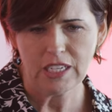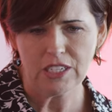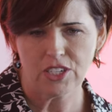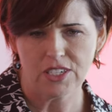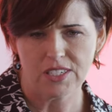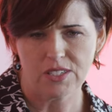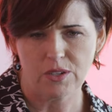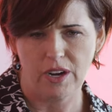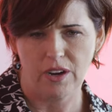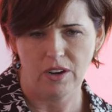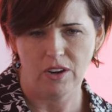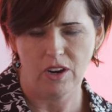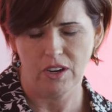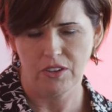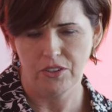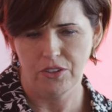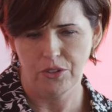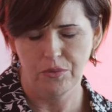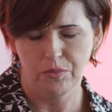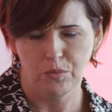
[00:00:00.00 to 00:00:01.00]
just our, our,
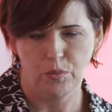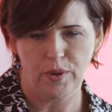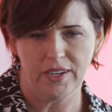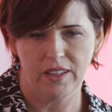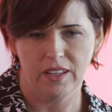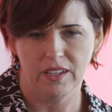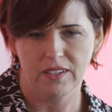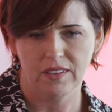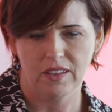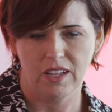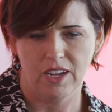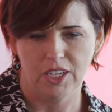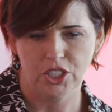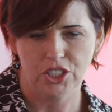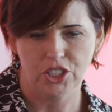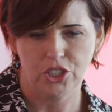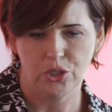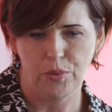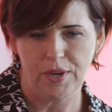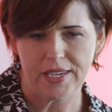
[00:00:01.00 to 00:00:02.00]
new window that
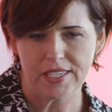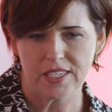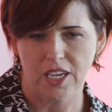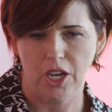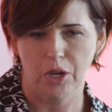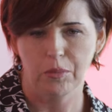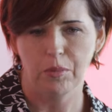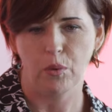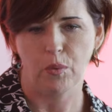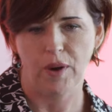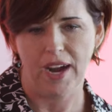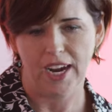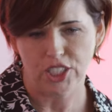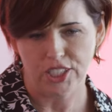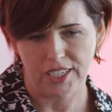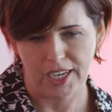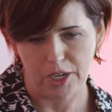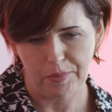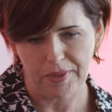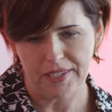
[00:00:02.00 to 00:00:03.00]
launched two weeks ago, but we're
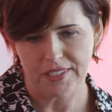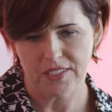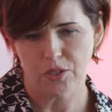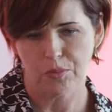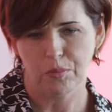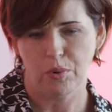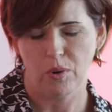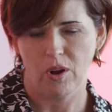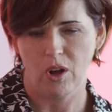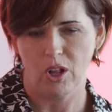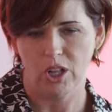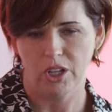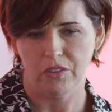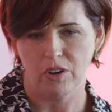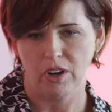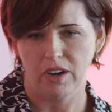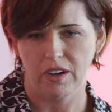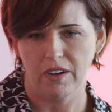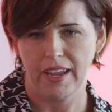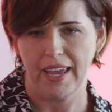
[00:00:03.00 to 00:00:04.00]
actually going to be support all of
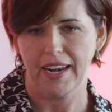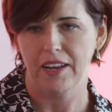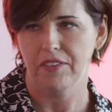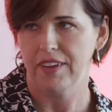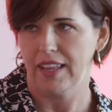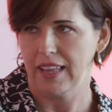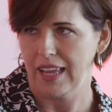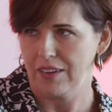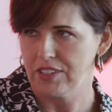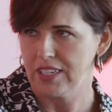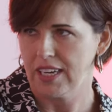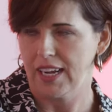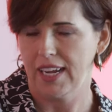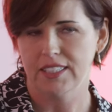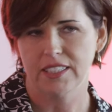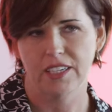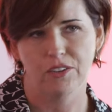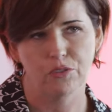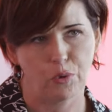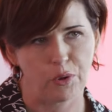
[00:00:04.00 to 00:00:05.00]
our NFL
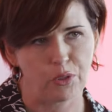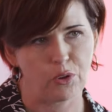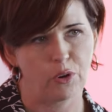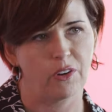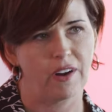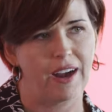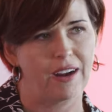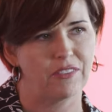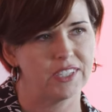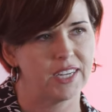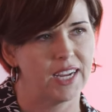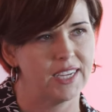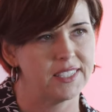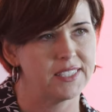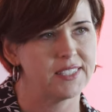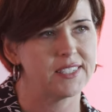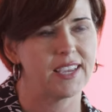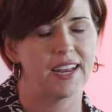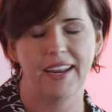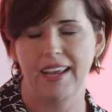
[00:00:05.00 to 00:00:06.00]
advertising and fourth quarter advertising
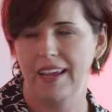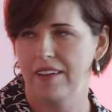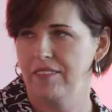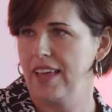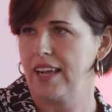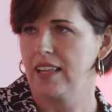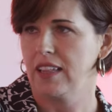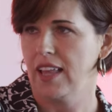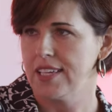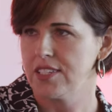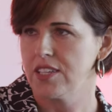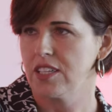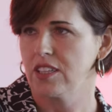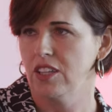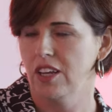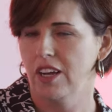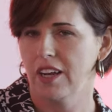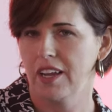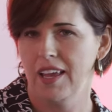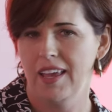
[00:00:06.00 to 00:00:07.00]
is going to have that classic
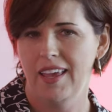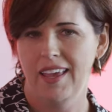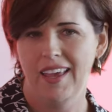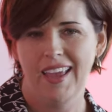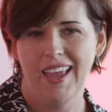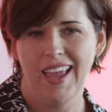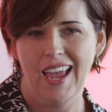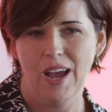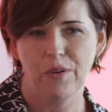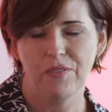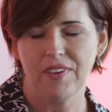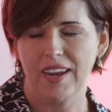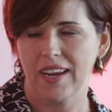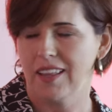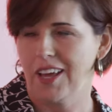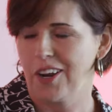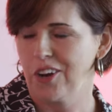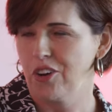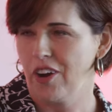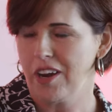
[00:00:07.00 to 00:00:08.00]
look. And we've had a
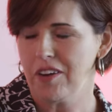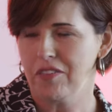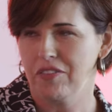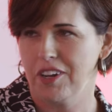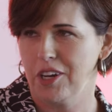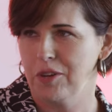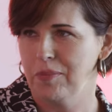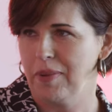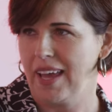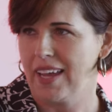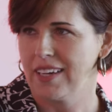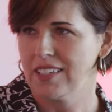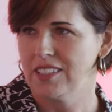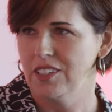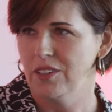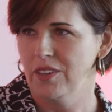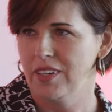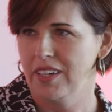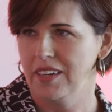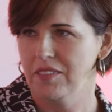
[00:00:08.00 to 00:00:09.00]
lot of great feedback
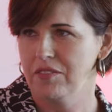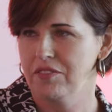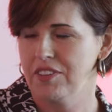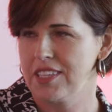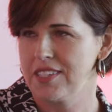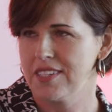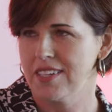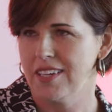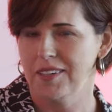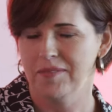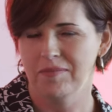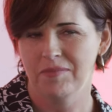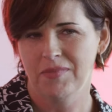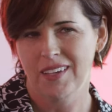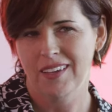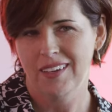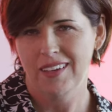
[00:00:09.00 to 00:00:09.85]
to it. It fits in.